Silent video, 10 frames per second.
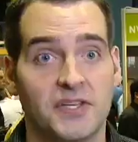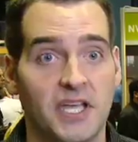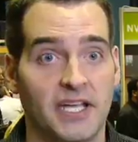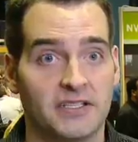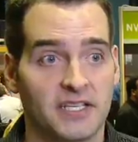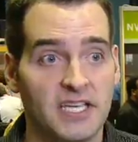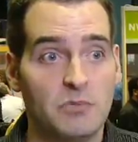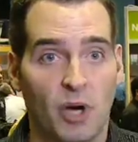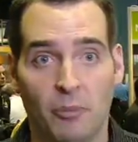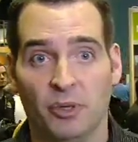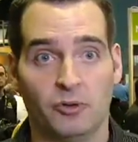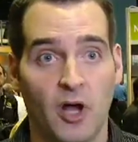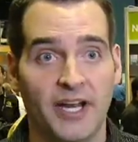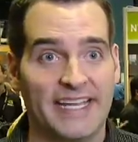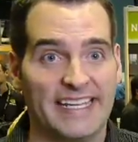thing to keep up and
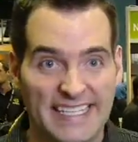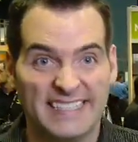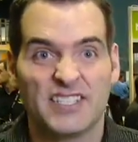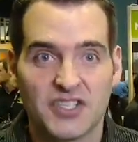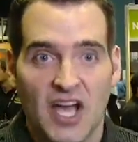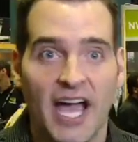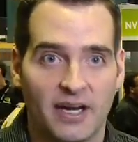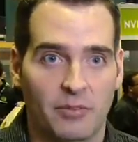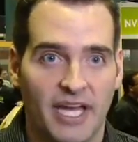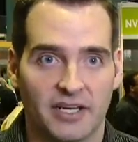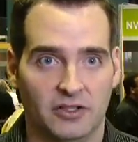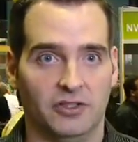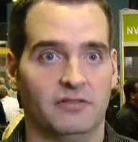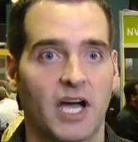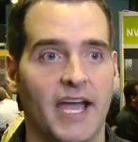running inside a medical
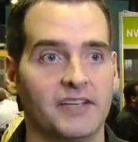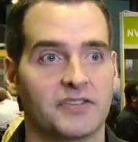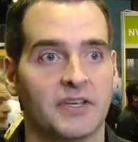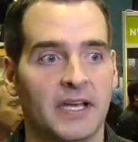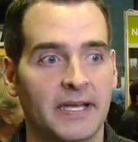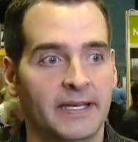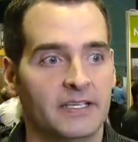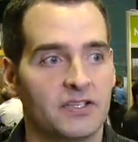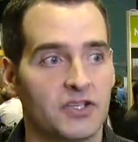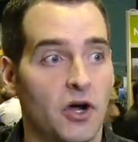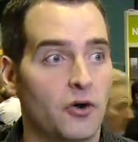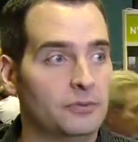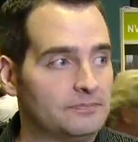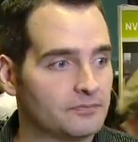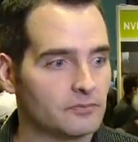device. So
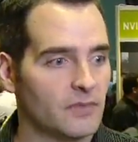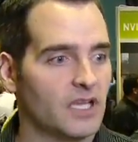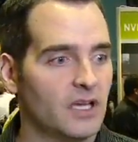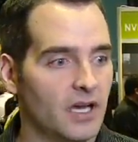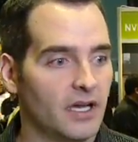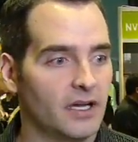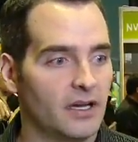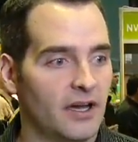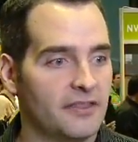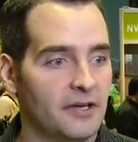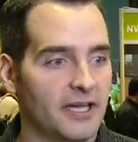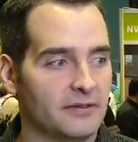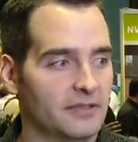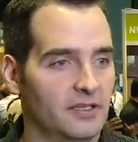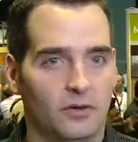I thought,
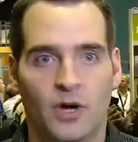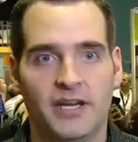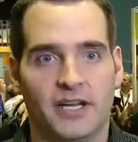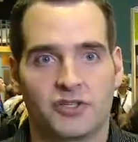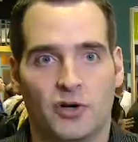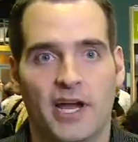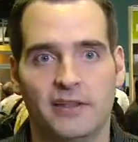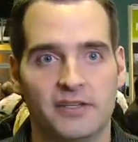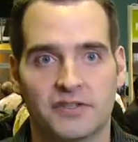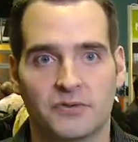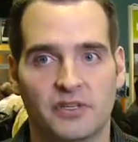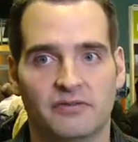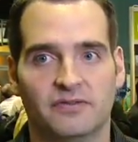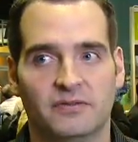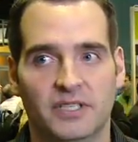why not try this?
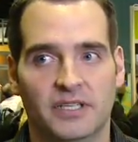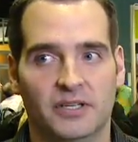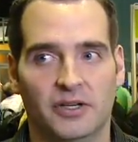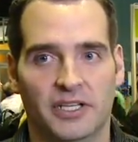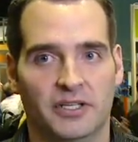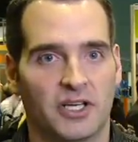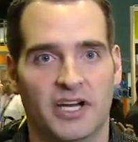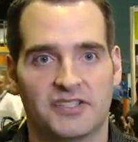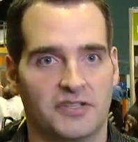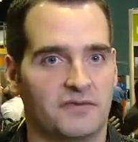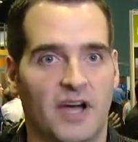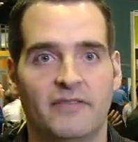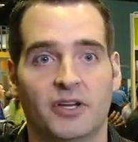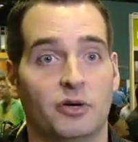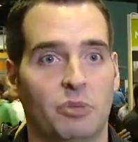It'll cost us
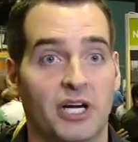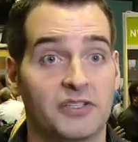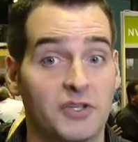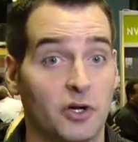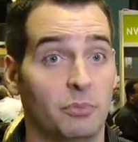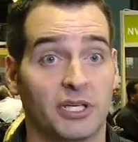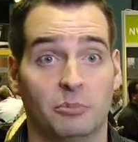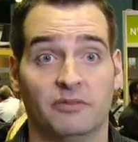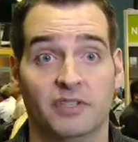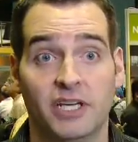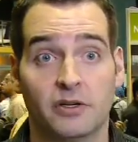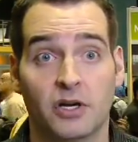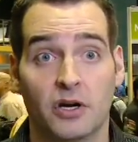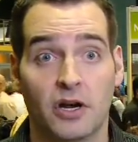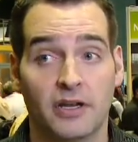$500 to go pick up a video
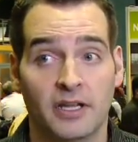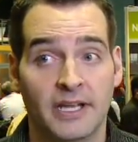card.